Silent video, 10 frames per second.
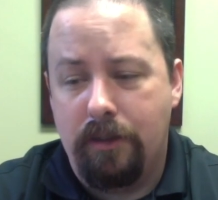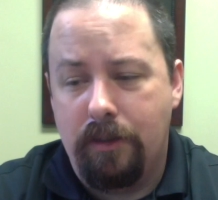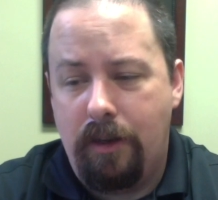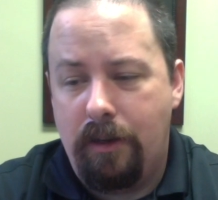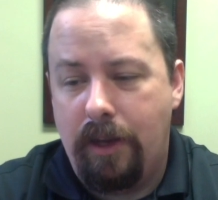
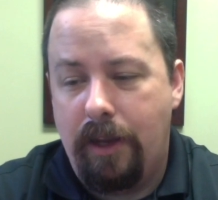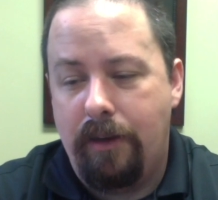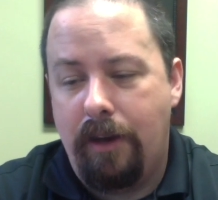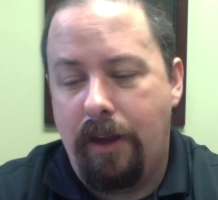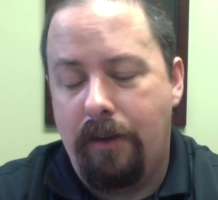uh, and
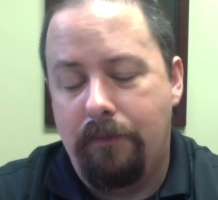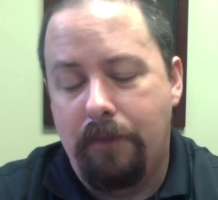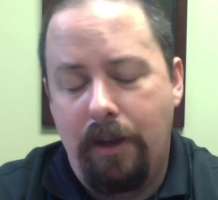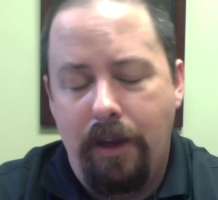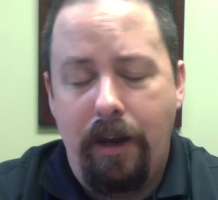and
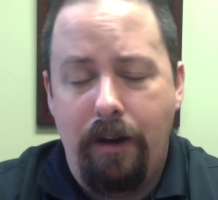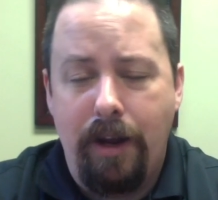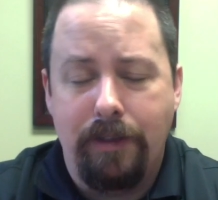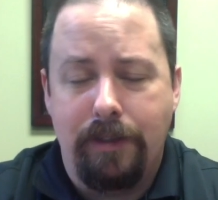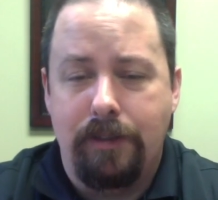
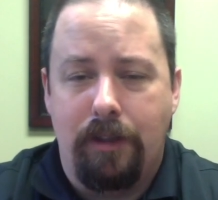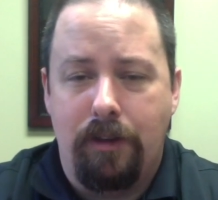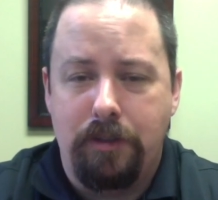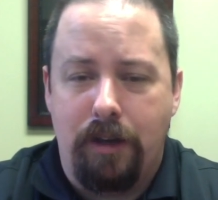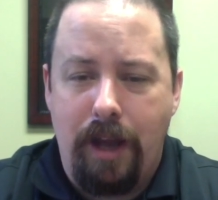Irenaeus is a little
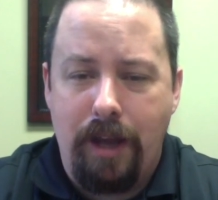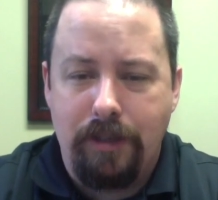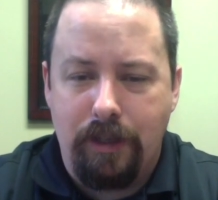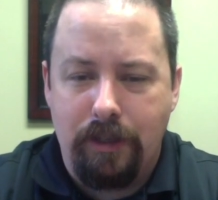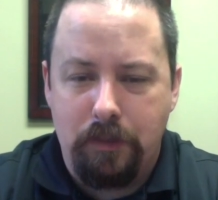
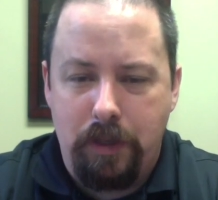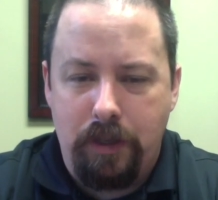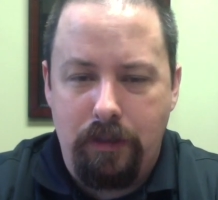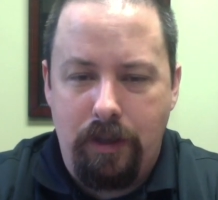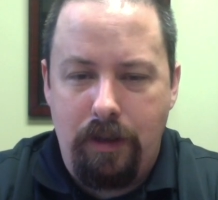sarcastic as
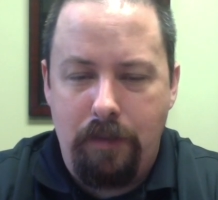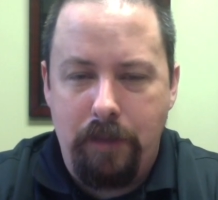well, uh,